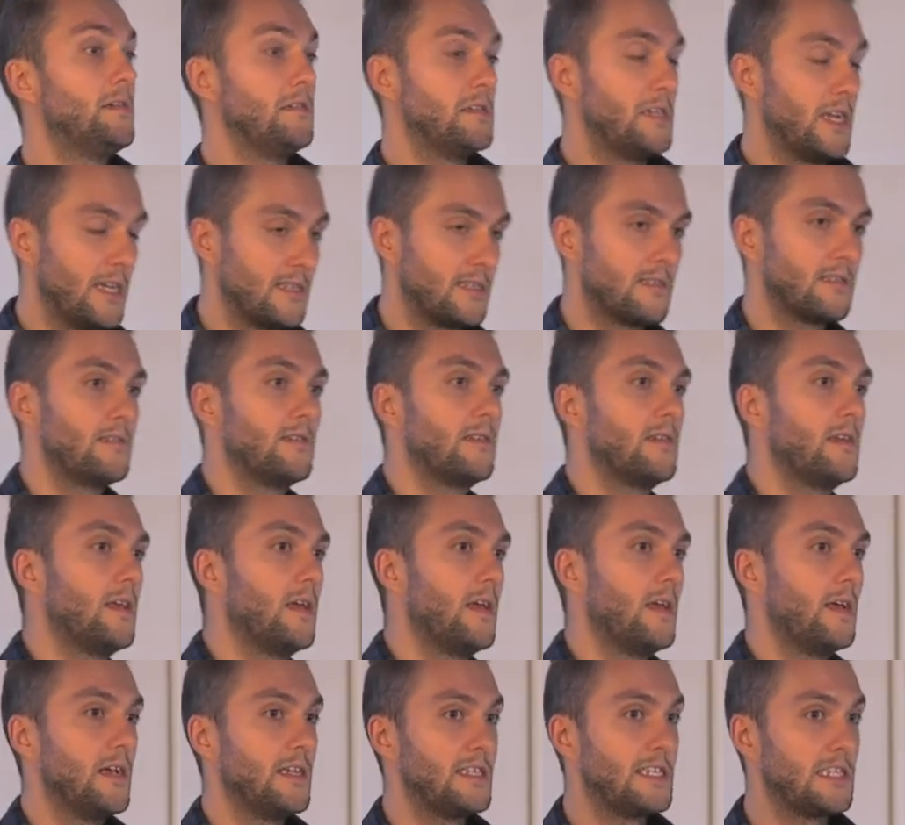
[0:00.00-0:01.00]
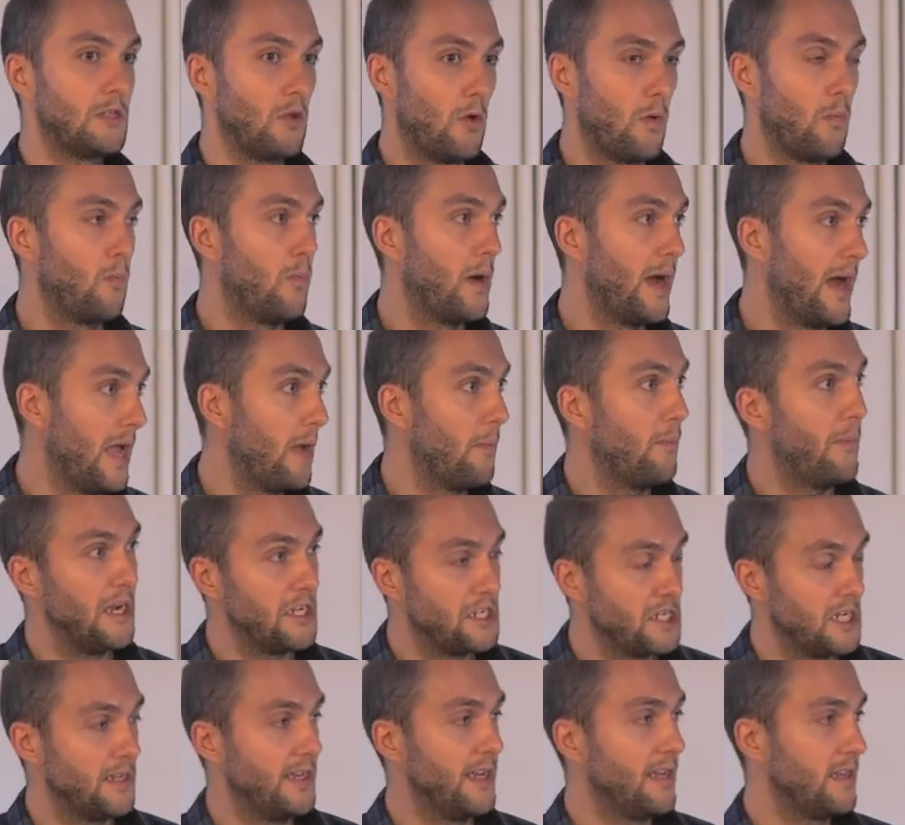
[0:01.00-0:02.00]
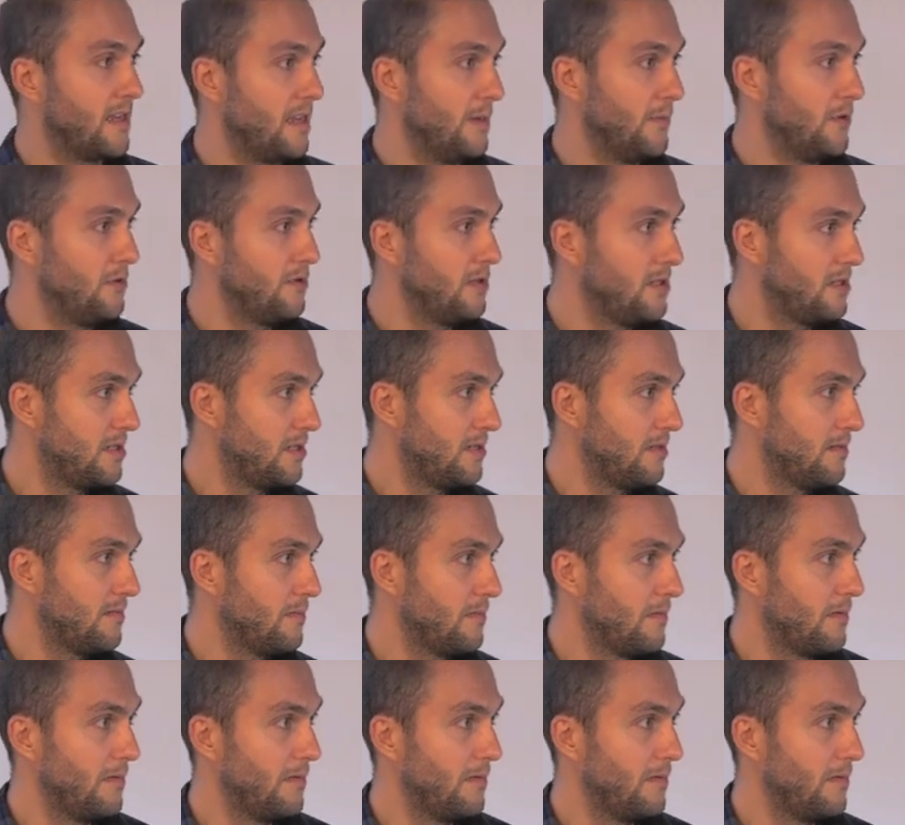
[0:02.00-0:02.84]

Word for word: just stop by Apache Ignite community.